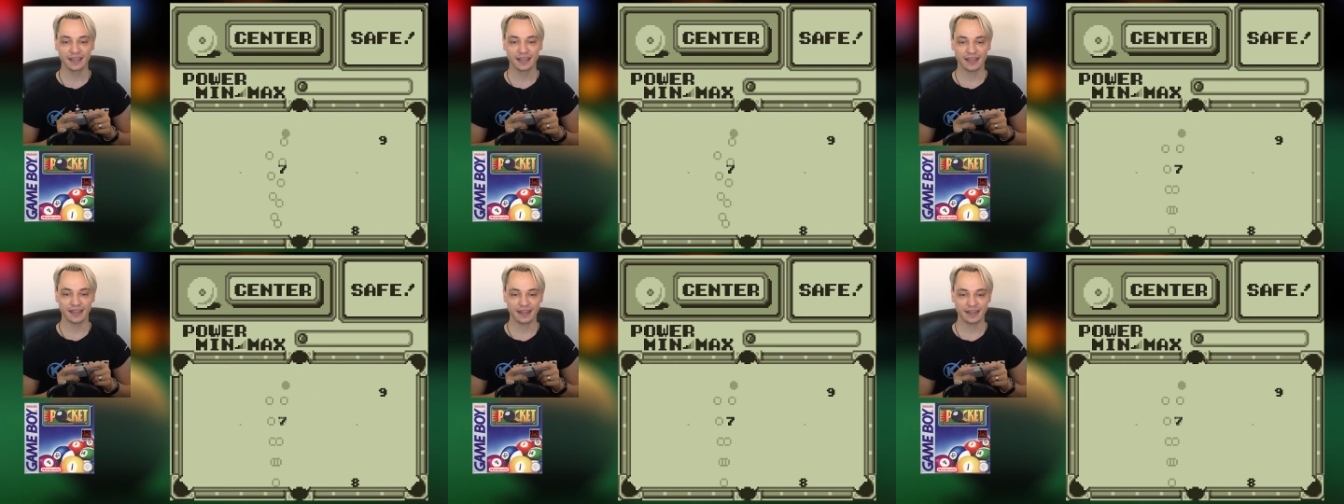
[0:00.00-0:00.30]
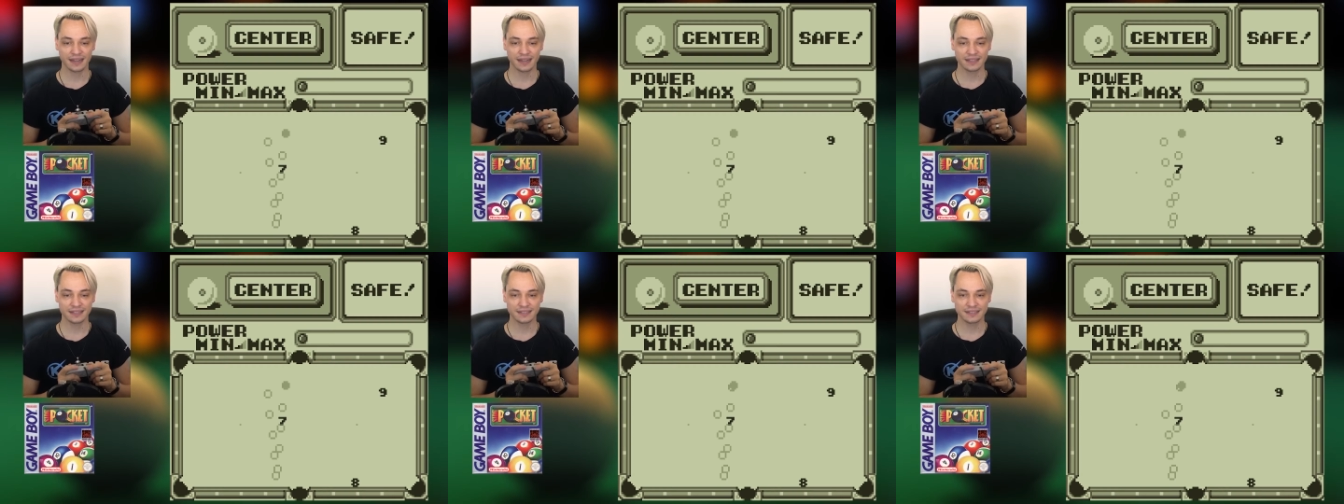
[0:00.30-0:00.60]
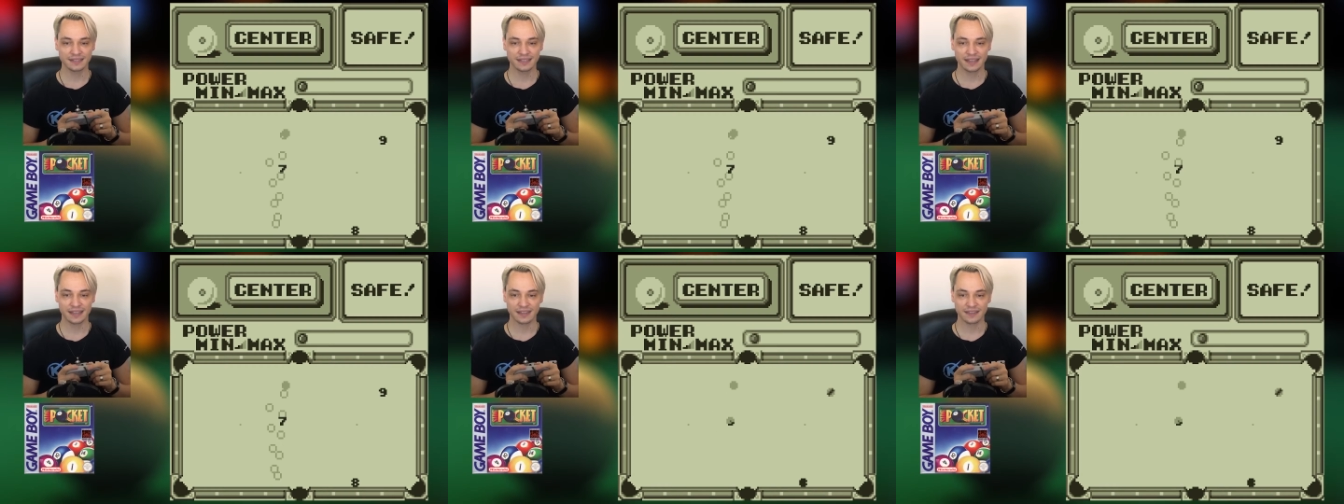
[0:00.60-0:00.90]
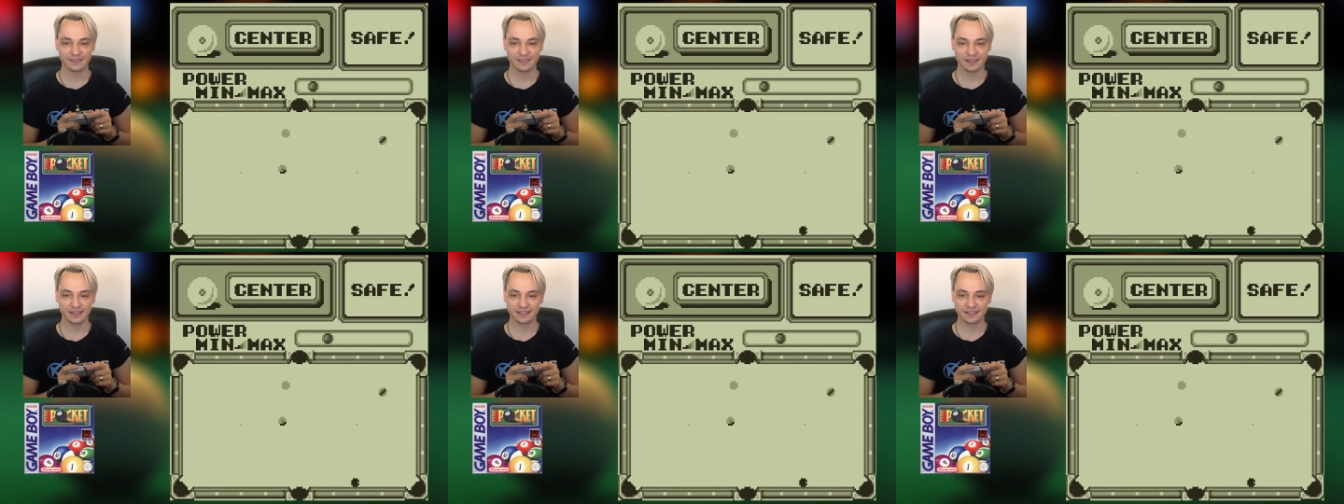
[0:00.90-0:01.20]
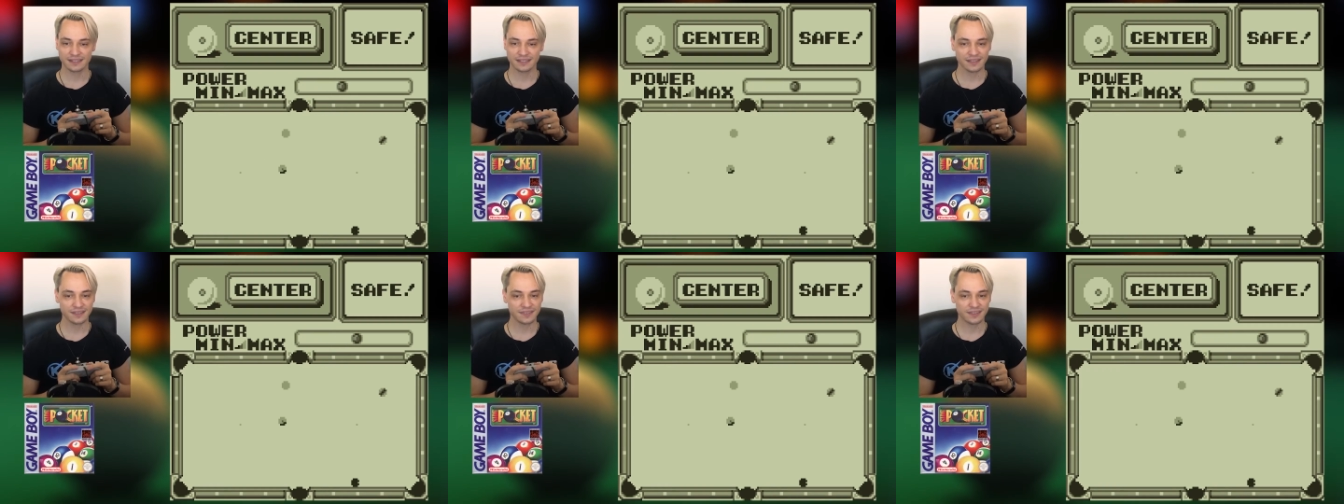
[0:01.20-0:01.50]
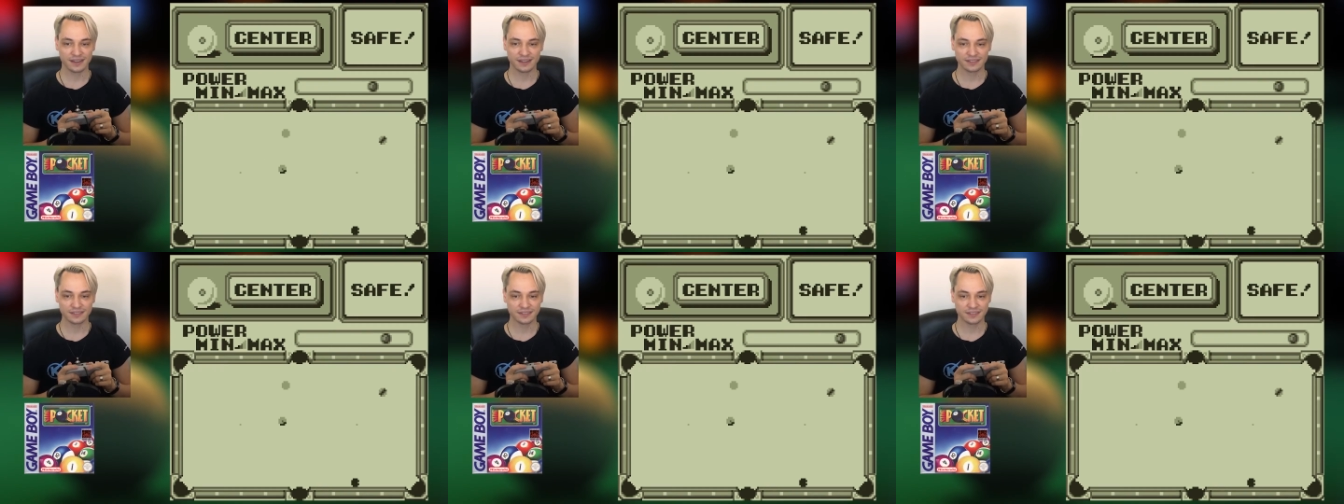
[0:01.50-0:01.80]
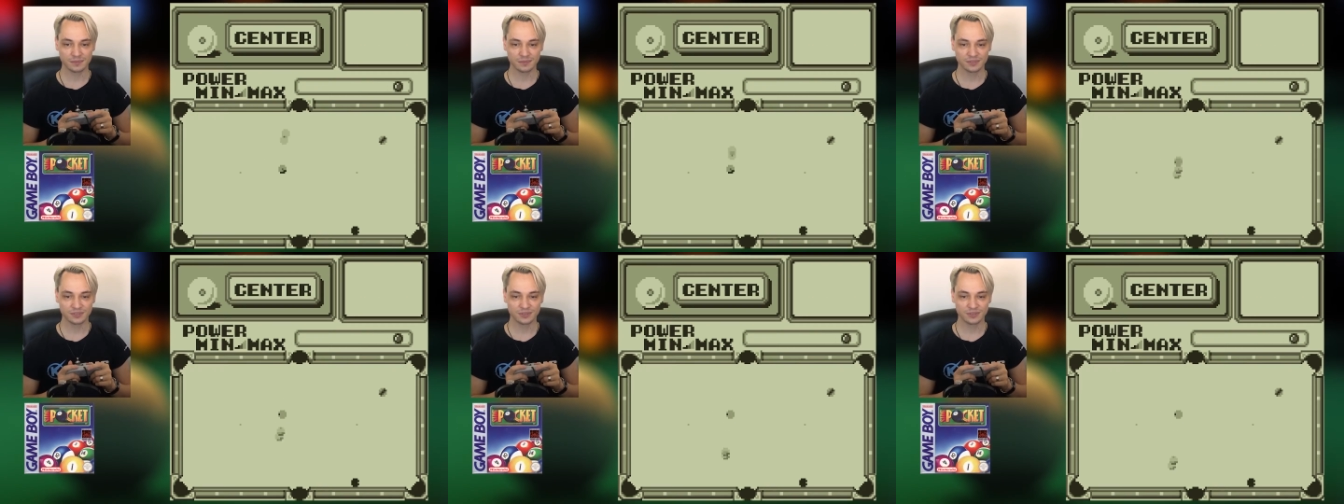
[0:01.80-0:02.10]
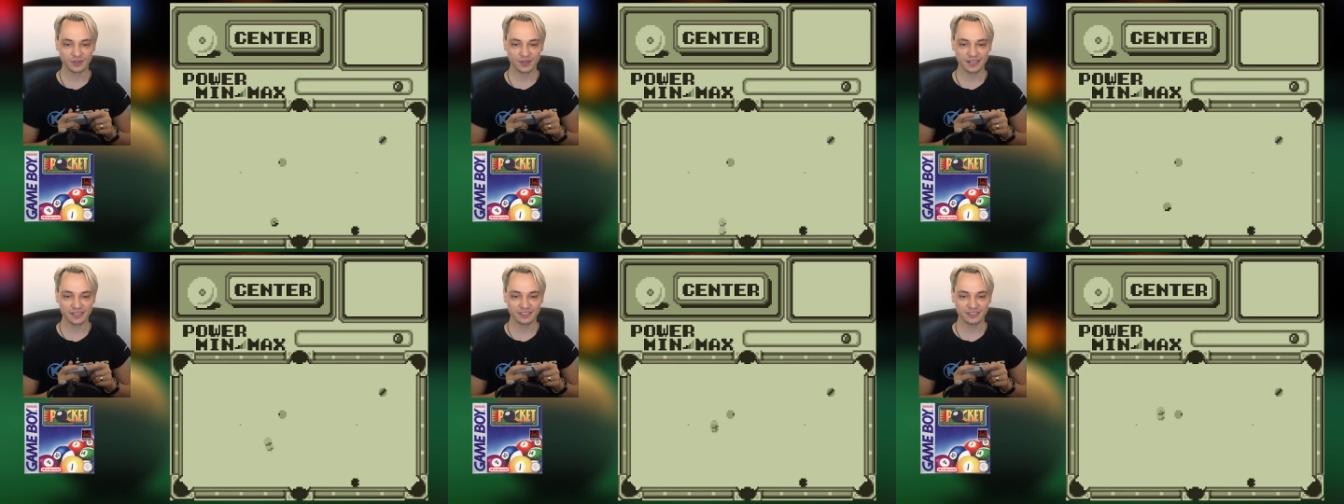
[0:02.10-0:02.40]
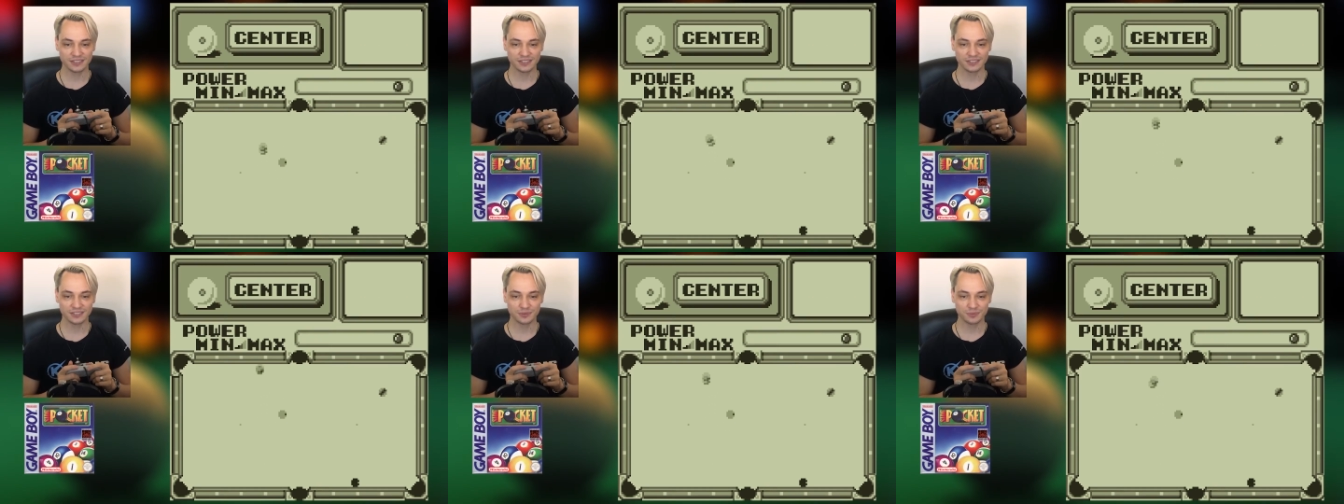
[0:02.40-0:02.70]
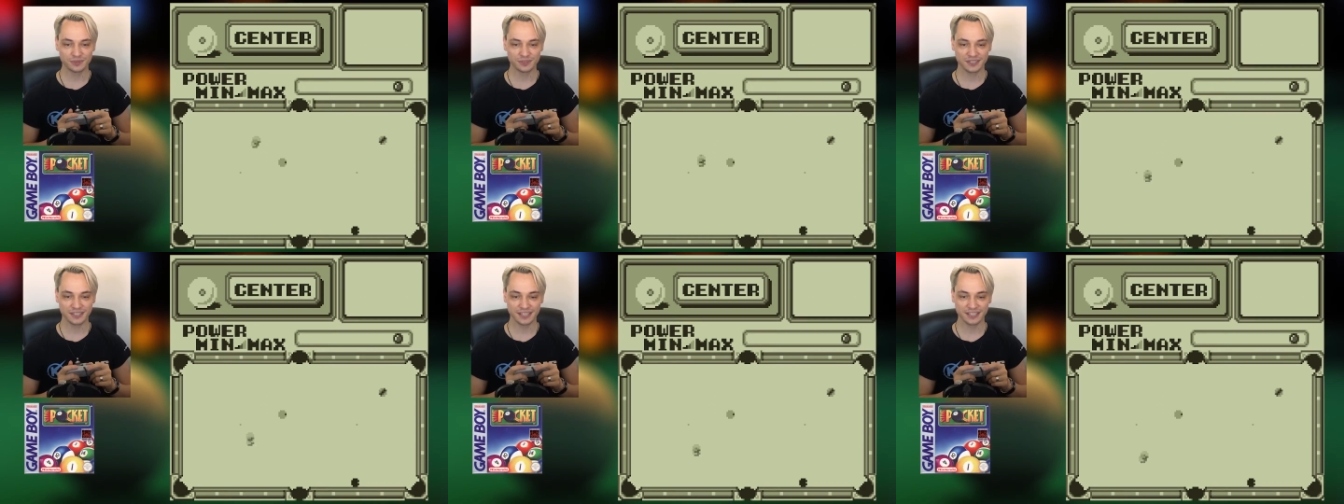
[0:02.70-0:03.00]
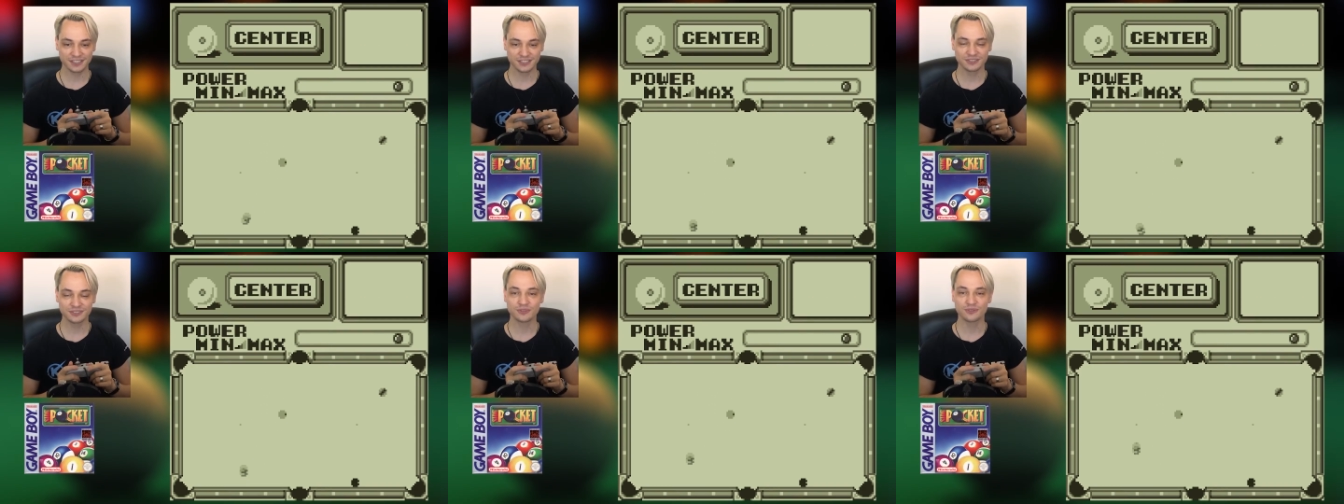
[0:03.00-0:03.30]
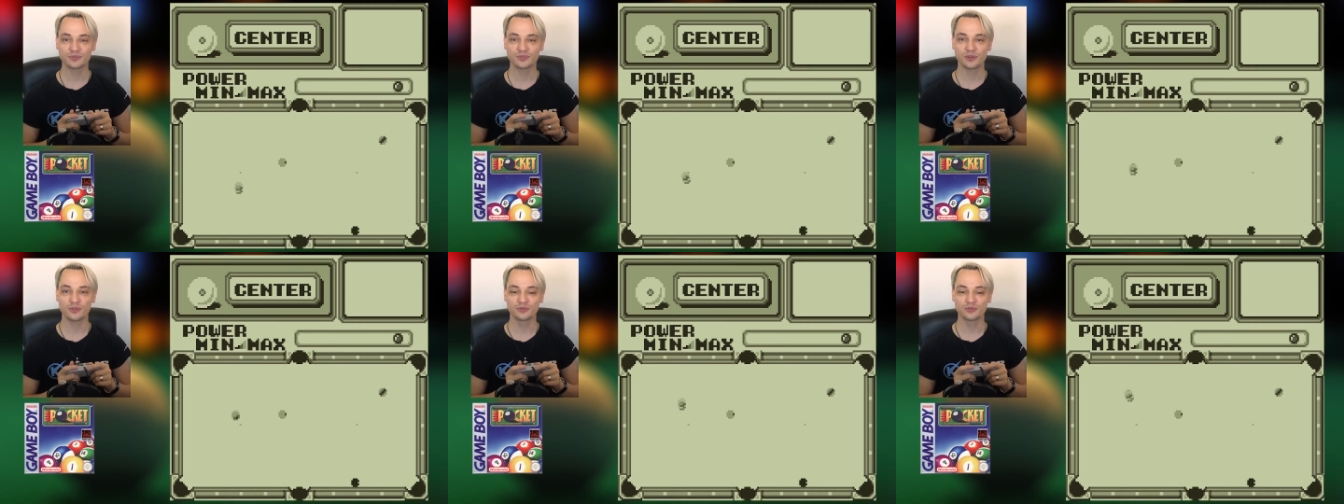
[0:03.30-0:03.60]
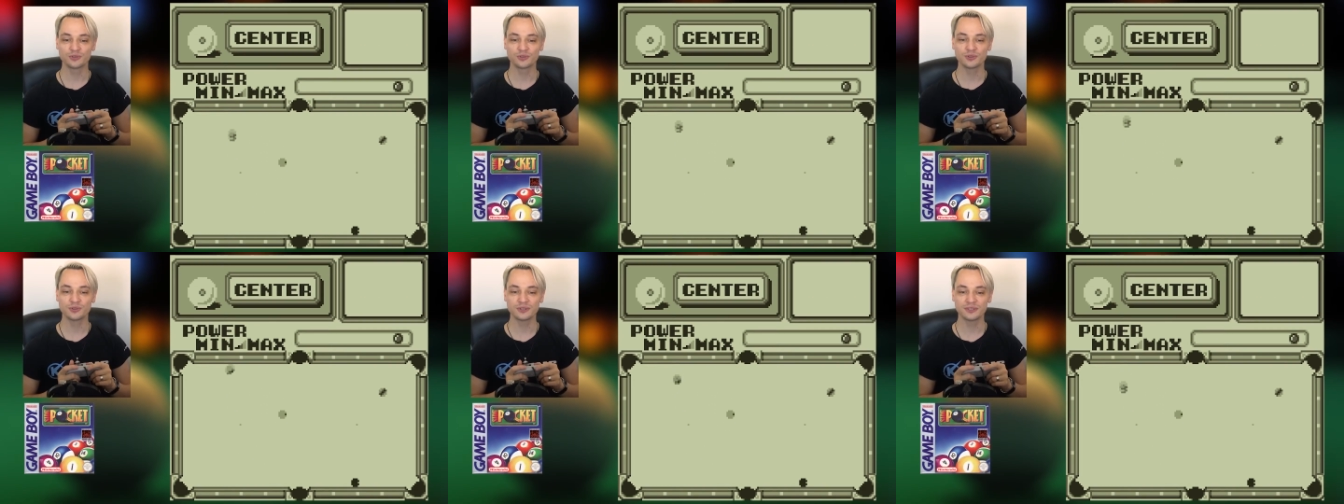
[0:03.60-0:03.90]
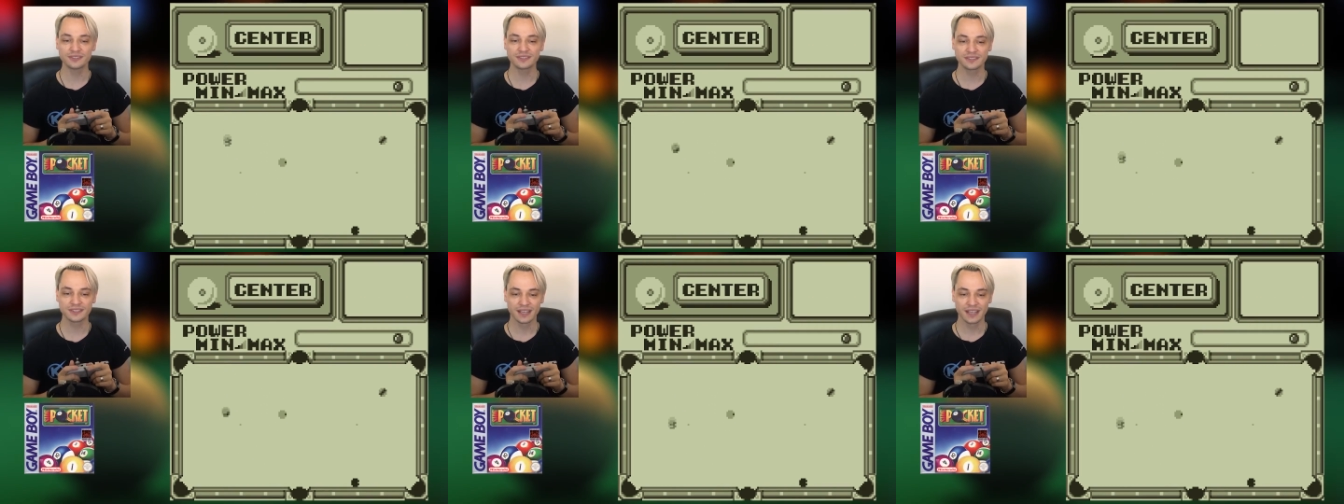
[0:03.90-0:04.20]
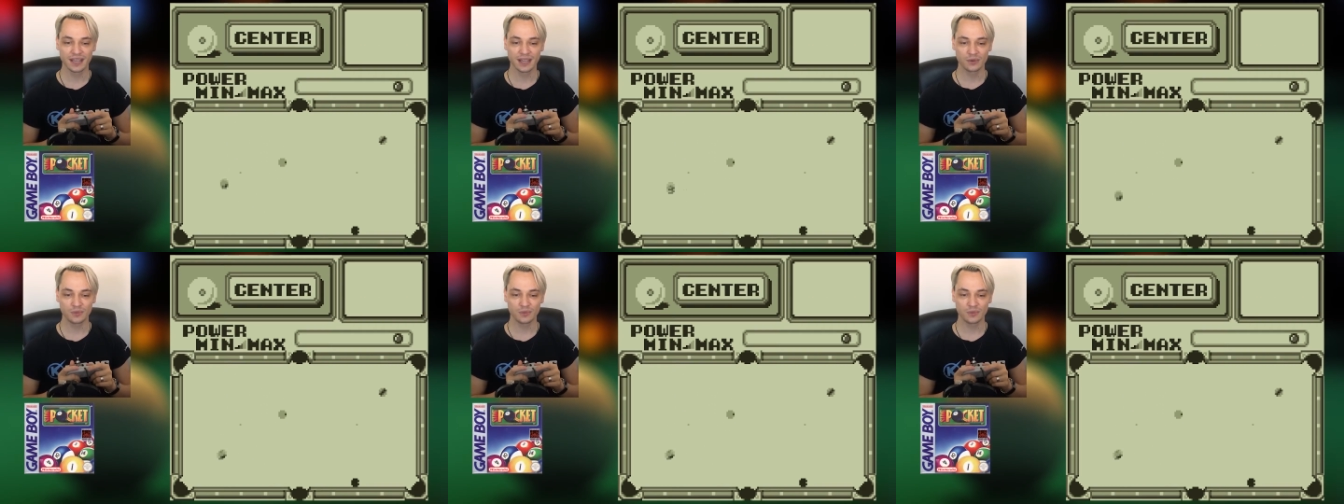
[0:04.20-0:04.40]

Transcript: And yeah, there are some strange interpretation of rules